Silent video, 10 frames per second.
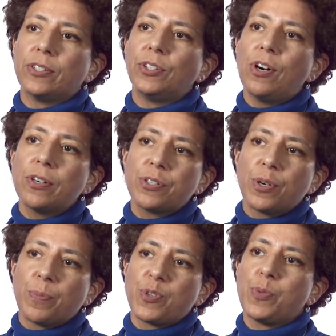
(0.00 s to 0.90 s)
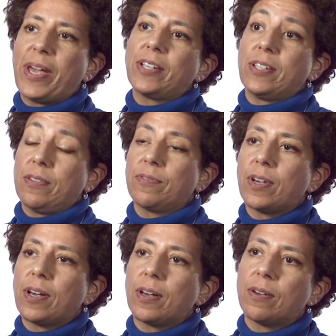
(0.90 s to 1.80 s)
long-term perspective
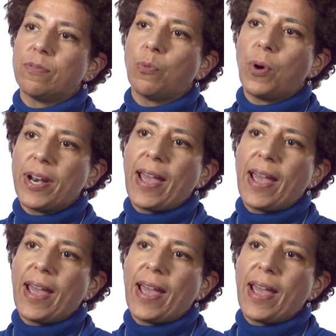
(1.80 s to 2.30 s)
of what